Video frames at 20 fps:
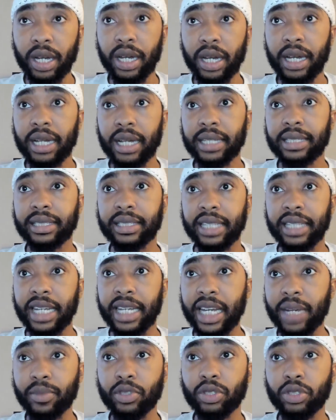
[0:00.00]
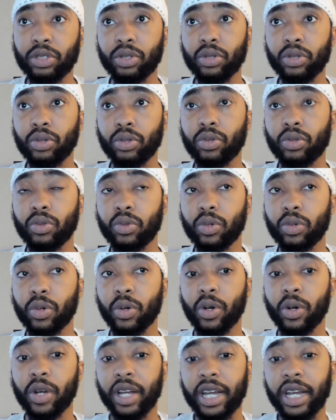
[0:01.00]
seems to
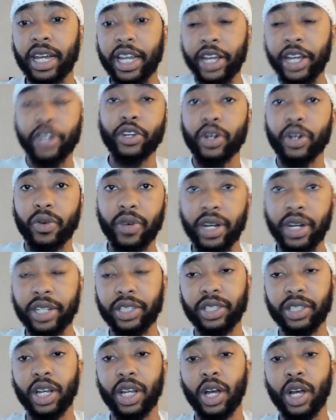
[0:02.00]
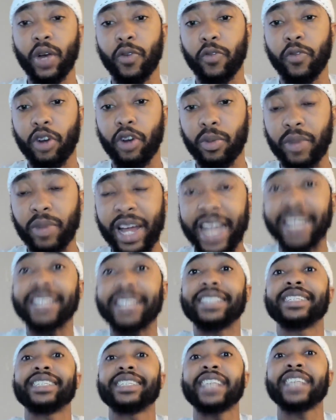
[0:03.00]
hinder us from
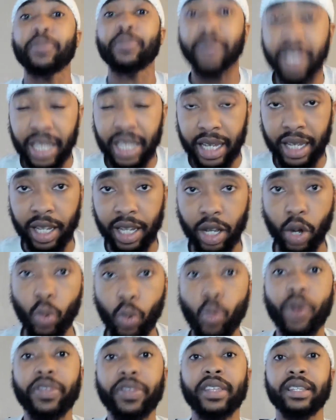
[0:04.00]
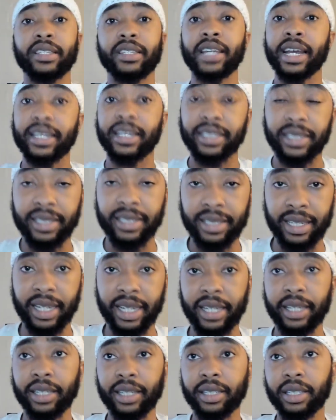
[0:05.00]
accepting what the text is
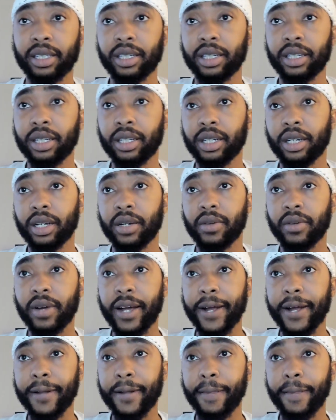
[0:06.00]
saying, right?